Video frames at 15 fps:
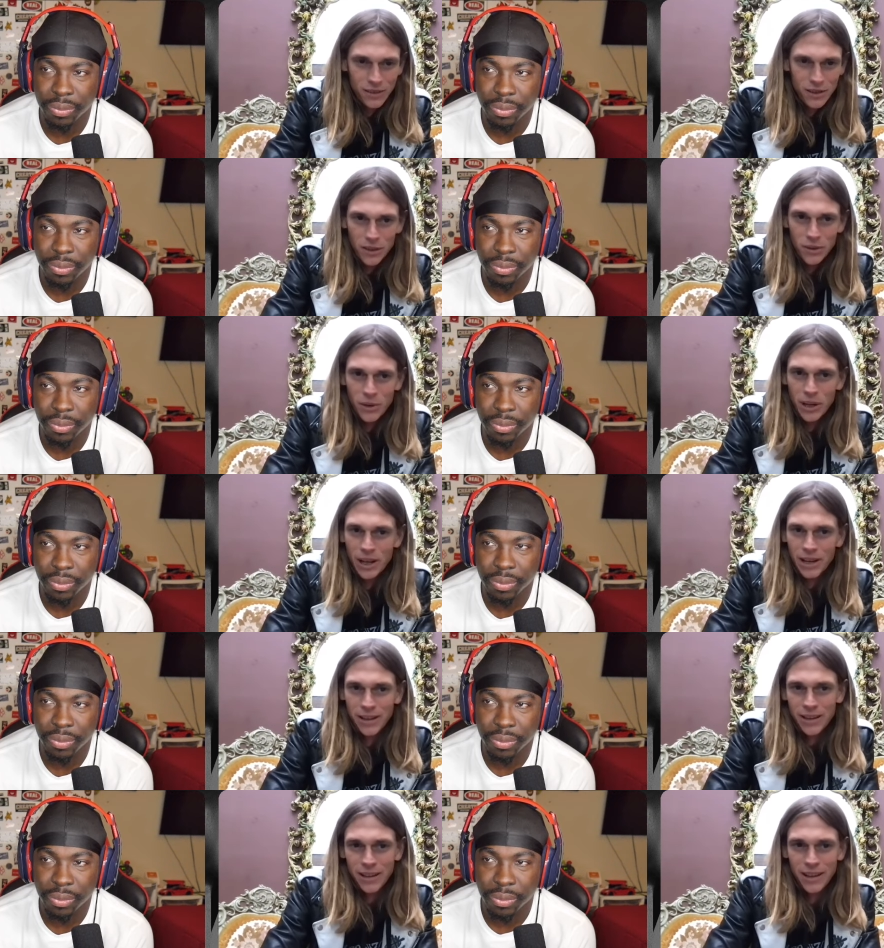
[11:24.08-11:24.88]
Speaker 1: do
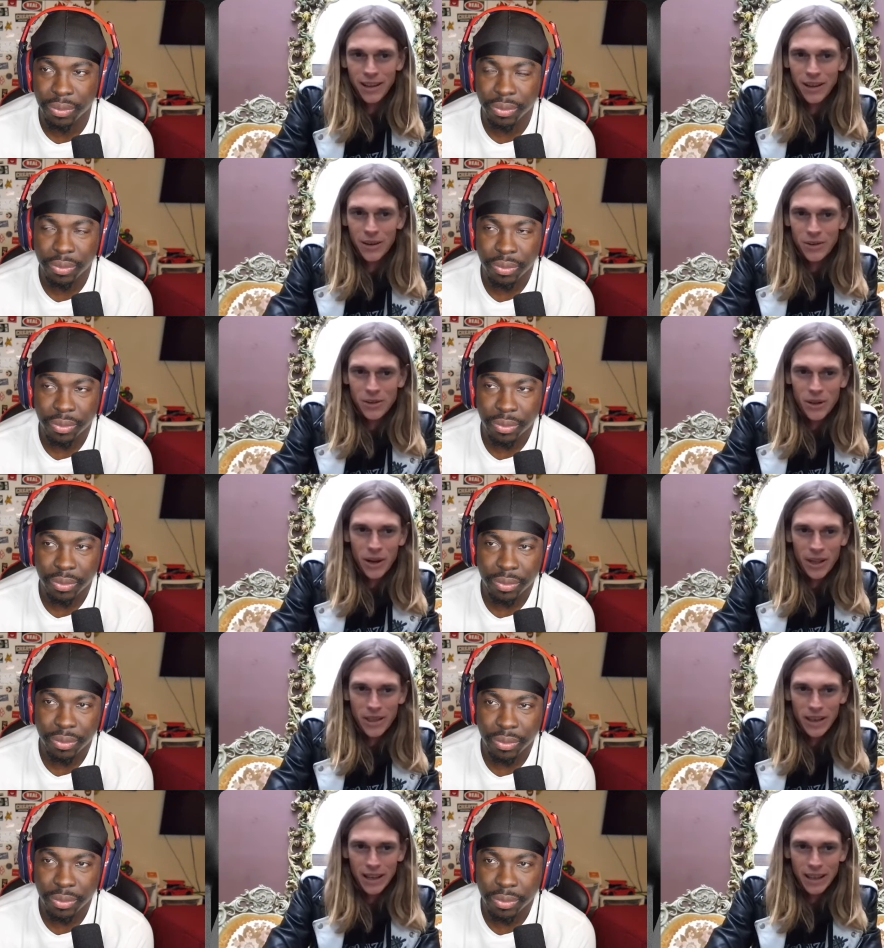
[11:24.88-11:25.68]
it, you know?
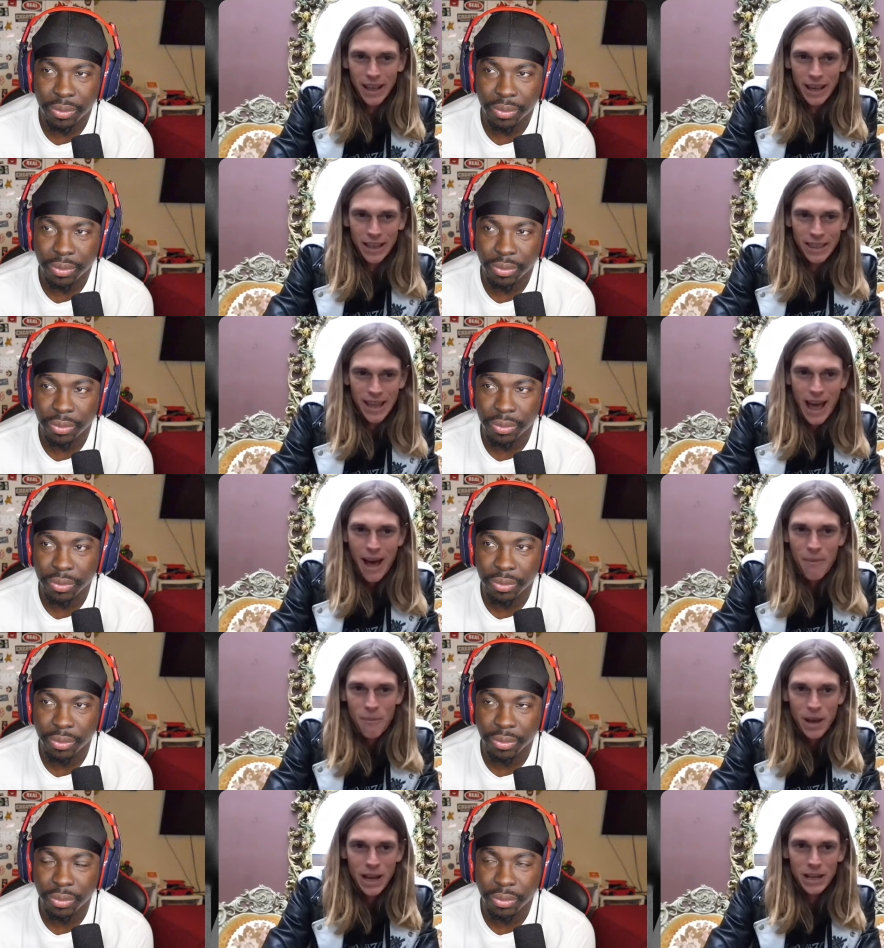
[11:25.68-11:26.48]
So I think like
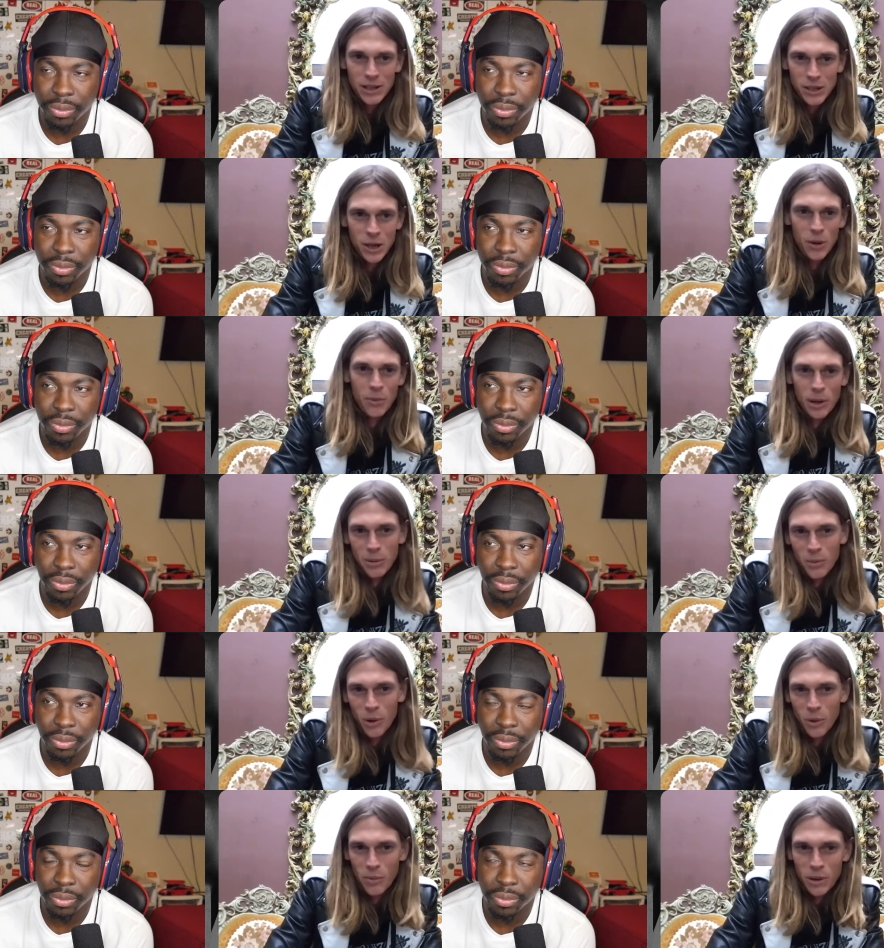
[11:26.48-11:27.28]
that made so
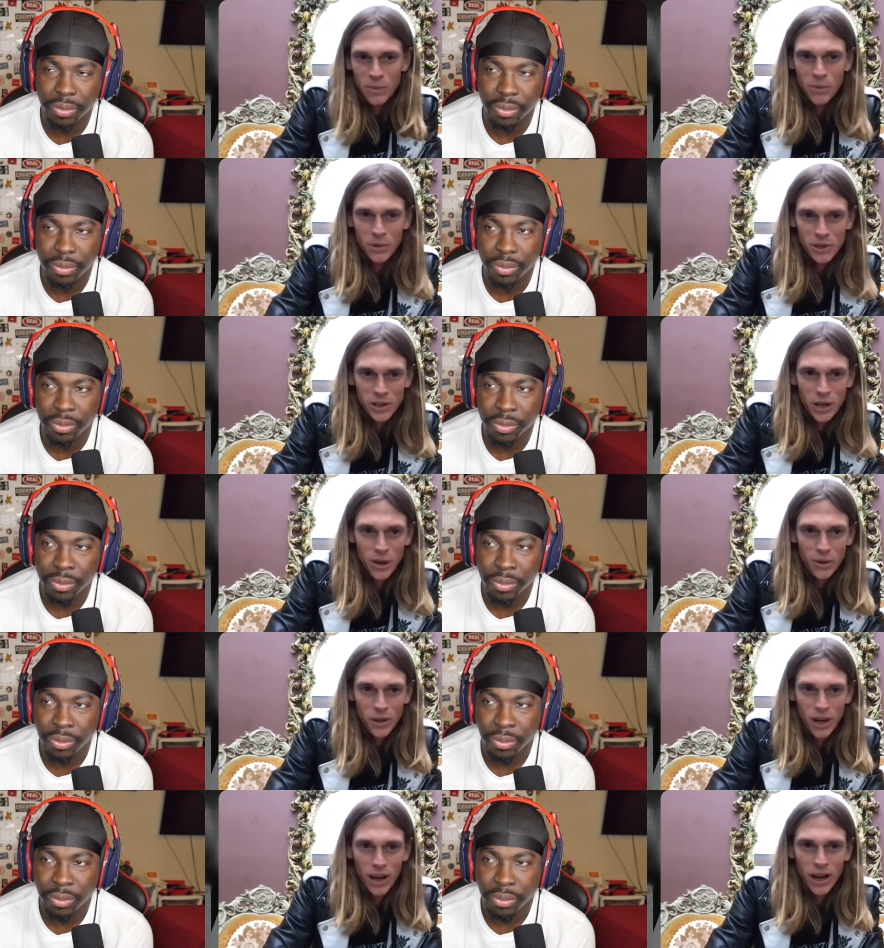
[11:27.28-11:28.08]
many more people
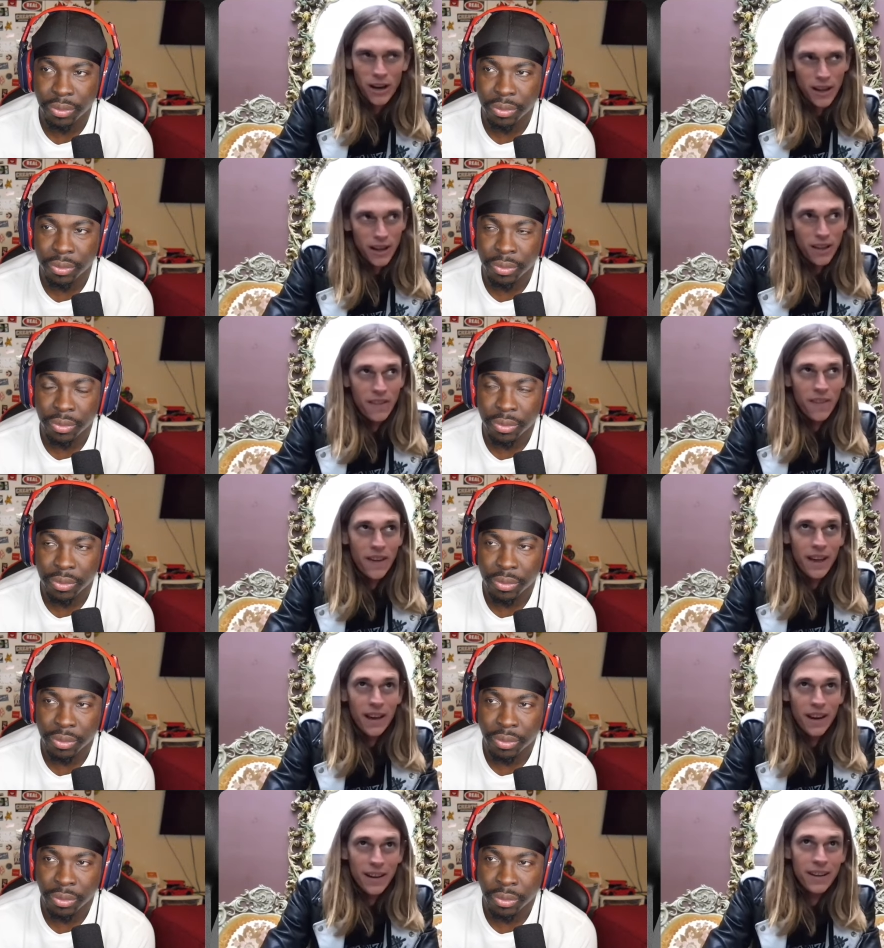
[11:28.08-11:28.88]
stoked on it.
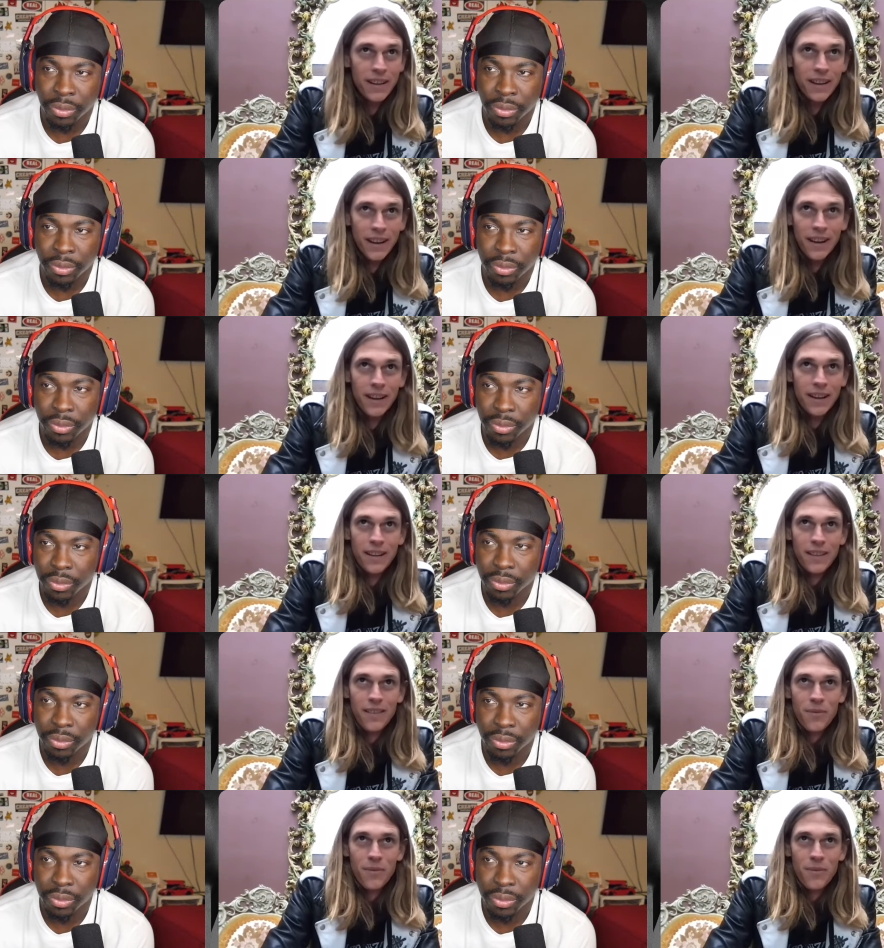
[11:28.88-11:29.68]
And then
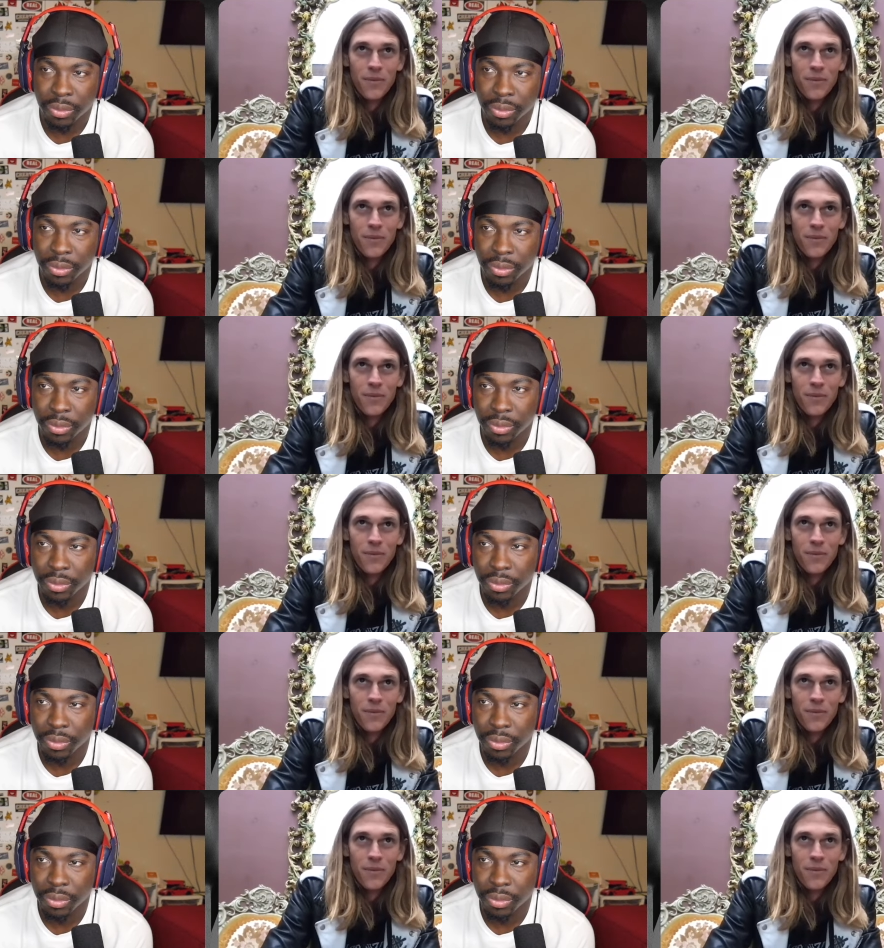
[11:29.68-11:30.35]
like when